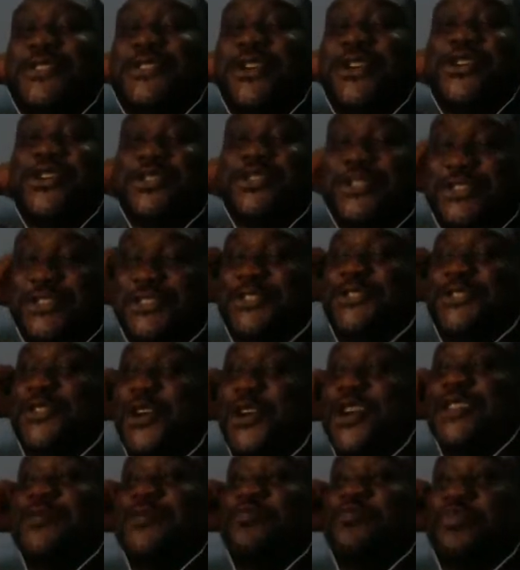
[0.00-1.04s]
So
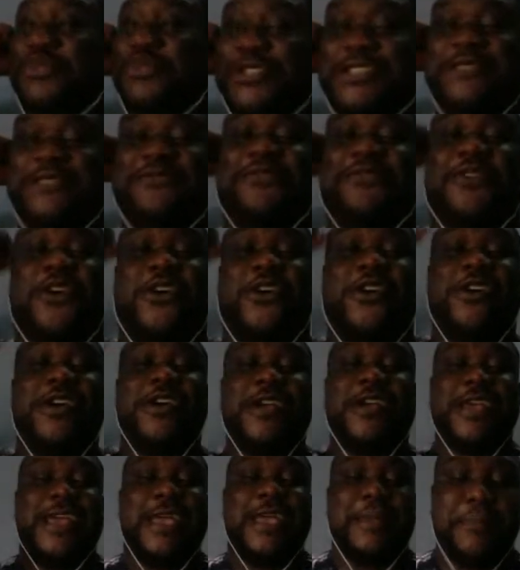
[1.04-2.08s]
is pushing for
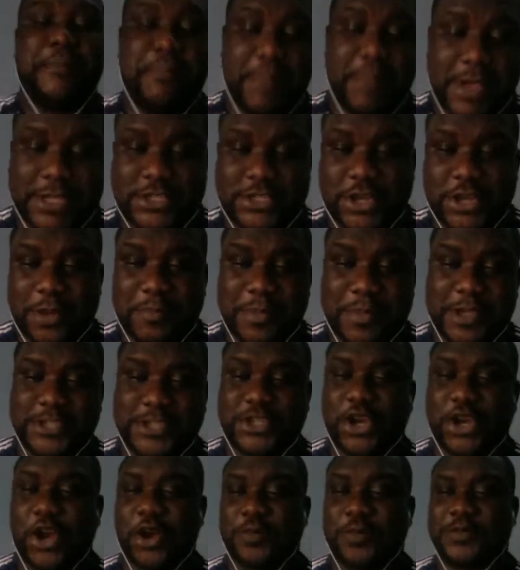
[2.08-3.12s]
a major
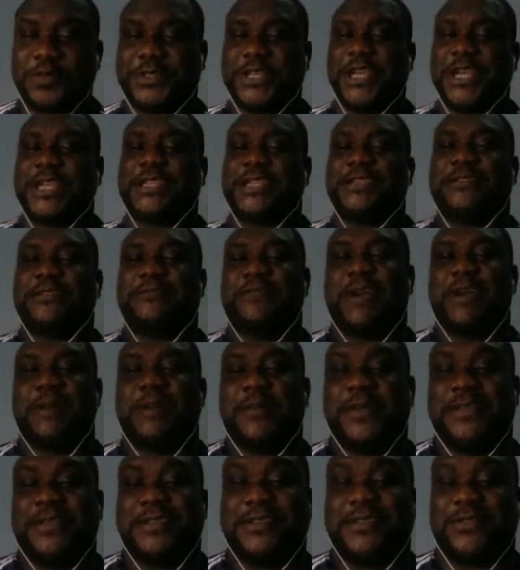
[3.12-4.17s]
upset. Real
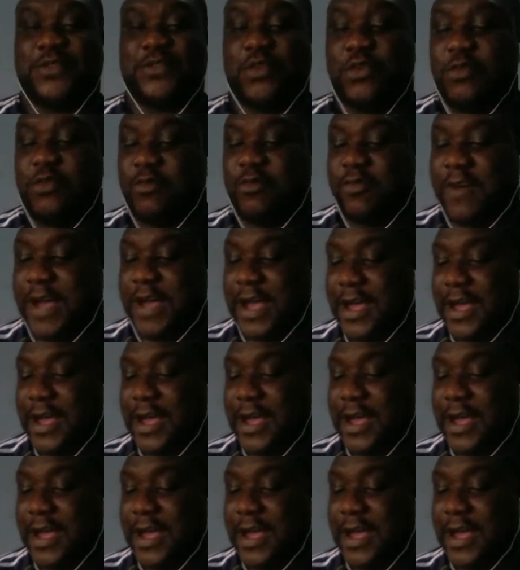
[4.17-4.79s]
Betis over.